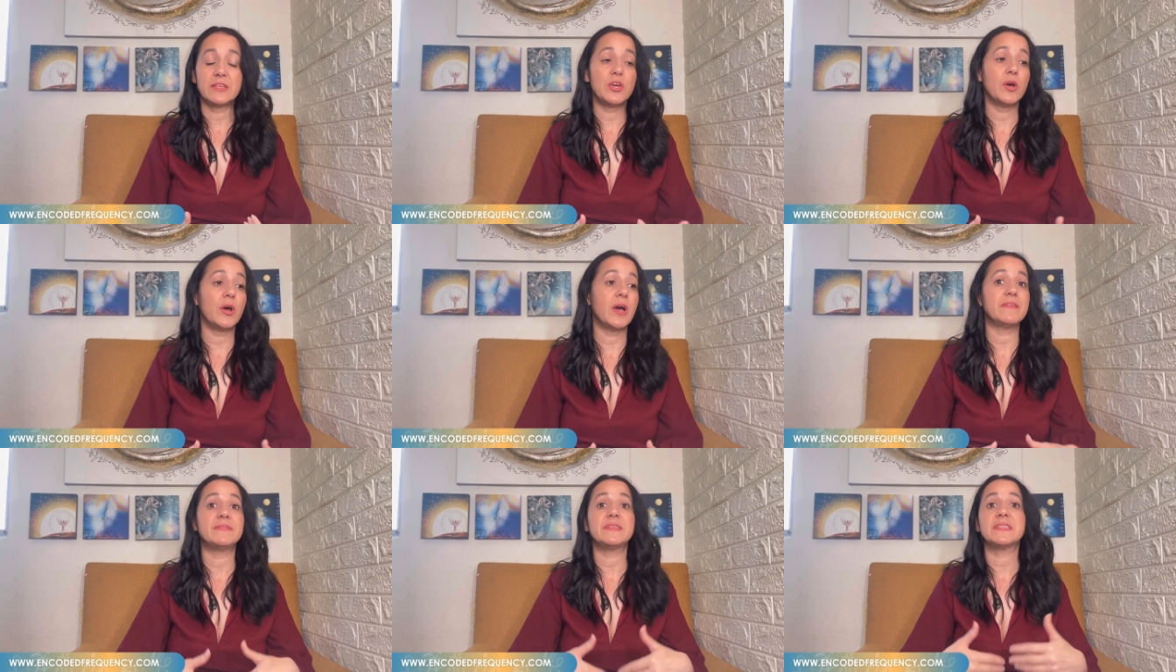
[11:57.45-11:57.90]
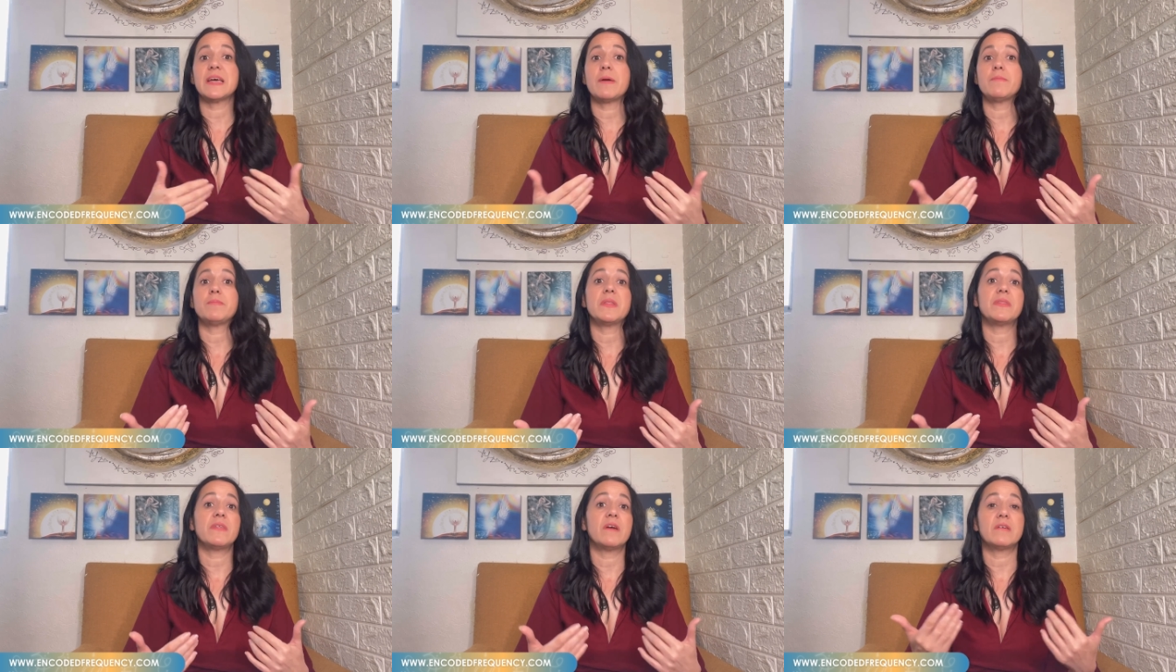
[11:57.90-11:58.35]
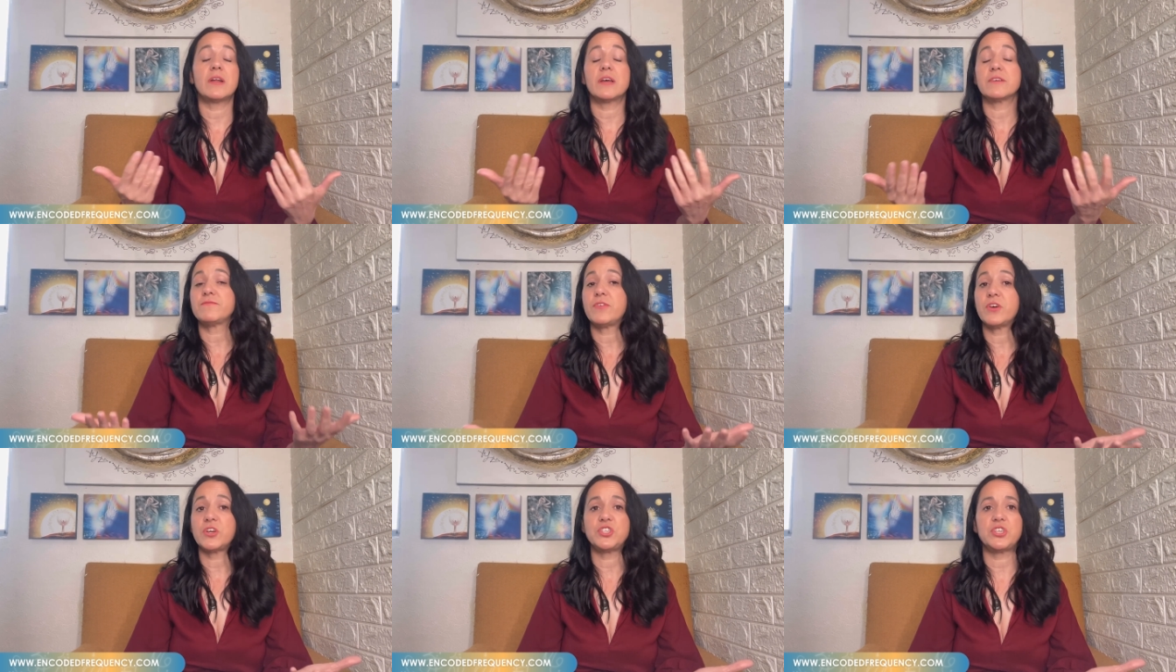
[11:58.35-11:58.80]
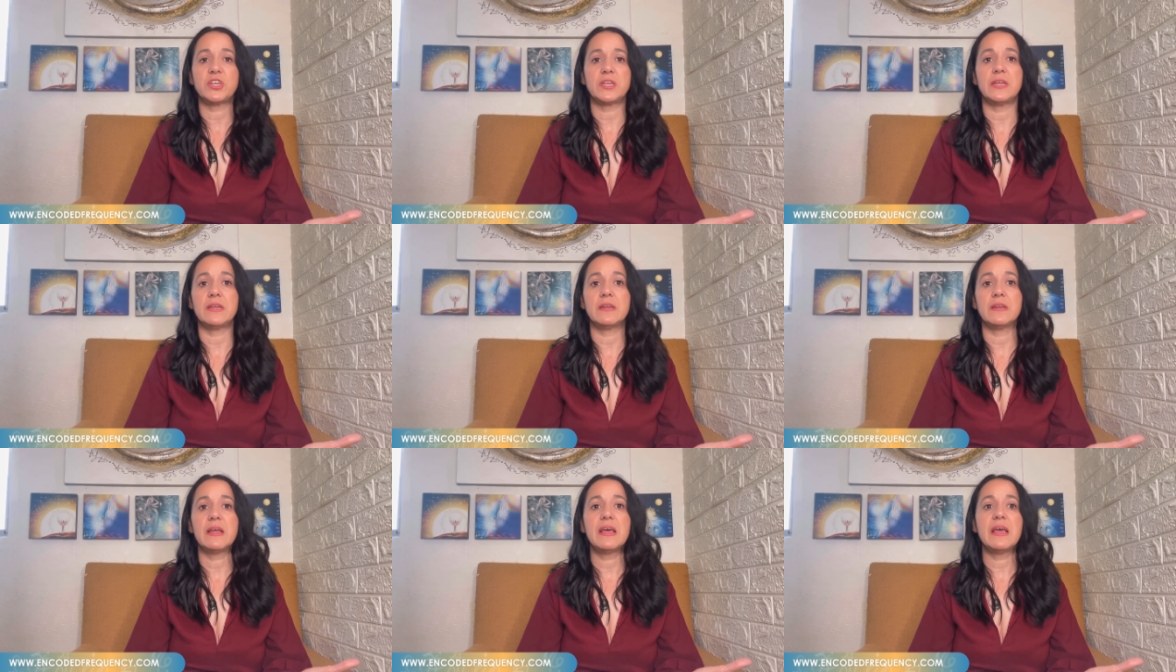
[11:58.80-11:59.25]
you have something that are not
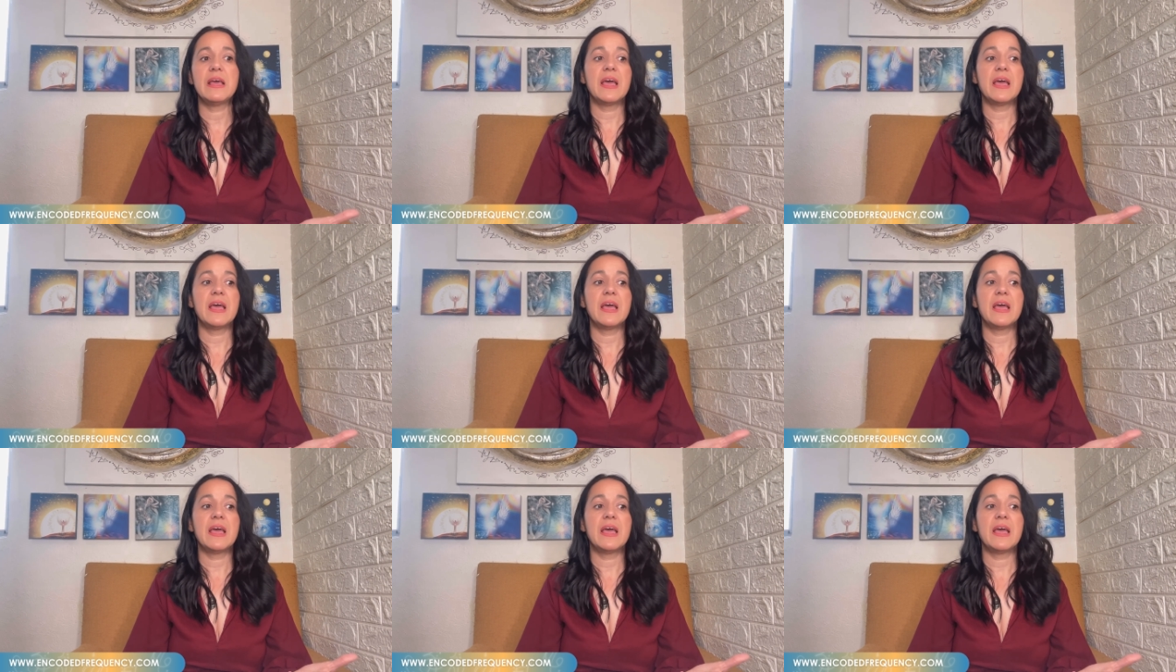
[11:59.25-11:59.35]
functioning,